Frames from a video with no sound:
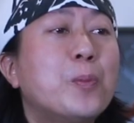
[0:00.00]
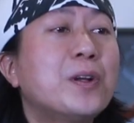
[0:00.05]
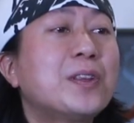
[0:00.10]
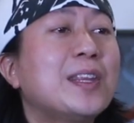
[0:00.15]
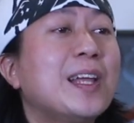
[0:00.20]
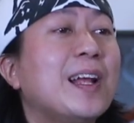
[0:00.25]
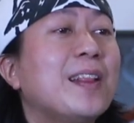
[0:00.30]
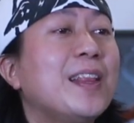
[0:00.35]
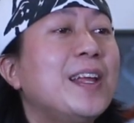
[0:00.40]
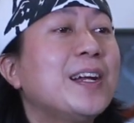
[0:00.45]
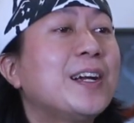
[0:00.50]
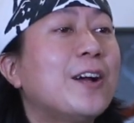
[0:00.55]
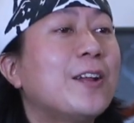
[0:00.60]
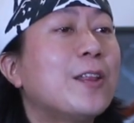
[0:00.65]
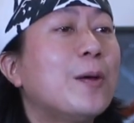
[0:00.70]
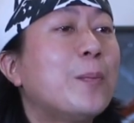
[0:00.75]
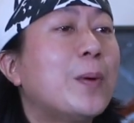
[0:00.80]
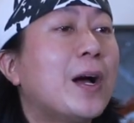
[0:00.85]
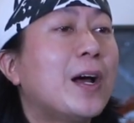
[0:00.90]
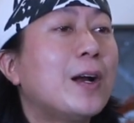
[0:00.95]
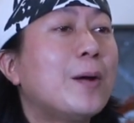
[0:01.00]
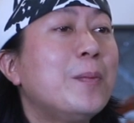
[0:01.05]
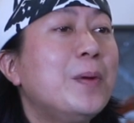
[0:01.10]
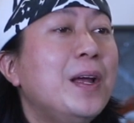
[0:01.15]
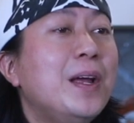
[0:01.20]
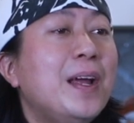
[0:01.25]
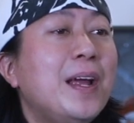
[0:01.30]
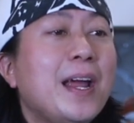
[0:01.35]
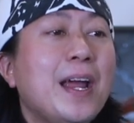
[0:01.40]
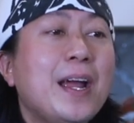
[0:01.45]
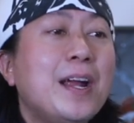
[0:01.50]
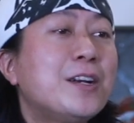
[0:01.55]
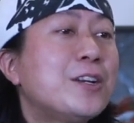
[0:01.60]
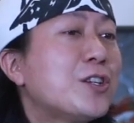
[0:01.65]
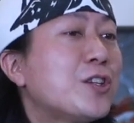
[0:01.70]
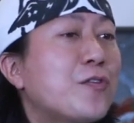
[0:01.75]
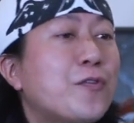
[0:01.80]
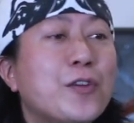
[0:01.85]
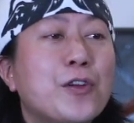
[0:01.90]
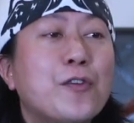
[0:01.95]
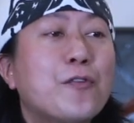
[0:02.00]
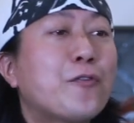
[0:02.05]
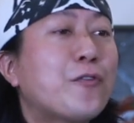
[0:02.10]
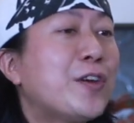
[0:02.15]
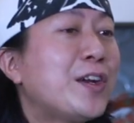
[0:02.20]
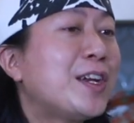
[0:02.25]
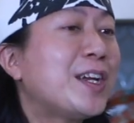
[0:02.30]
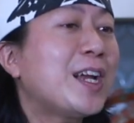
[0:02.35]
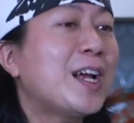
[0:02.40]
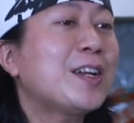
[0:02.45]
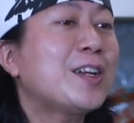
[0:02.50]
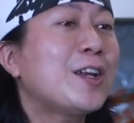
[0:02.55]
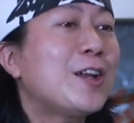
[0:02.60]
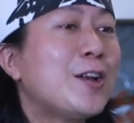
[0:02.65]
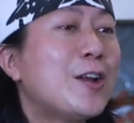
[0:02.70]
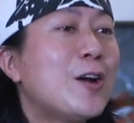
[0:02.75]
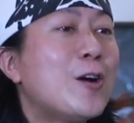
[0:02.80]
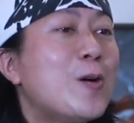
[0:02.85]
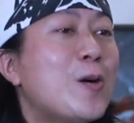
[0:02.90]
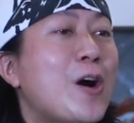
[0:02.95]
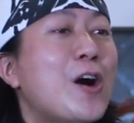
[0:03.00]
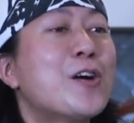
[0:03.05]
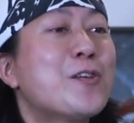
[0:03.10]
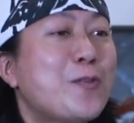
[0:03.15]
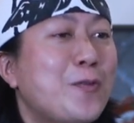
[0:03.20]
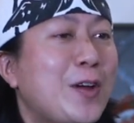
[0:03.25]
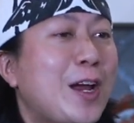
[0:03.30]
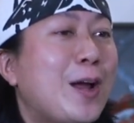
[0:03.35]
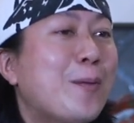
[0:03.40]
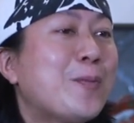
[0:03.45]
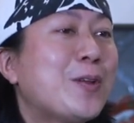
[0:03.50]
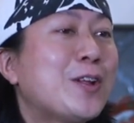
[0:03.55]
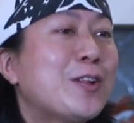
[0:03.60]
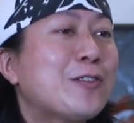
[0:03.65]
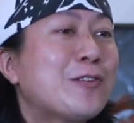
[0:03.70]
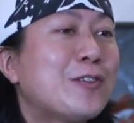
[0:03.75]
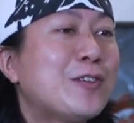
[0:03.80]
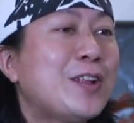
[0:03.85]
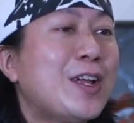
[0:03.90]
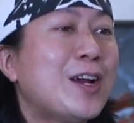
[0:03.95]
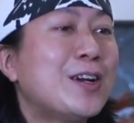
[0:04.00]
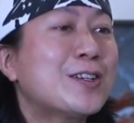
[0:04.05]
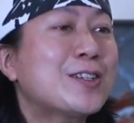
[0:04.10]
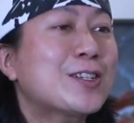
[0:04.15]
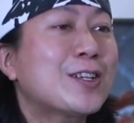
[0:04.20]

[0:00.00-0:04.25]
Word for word: put that link on the bottom and just feel free to get to know our family through there.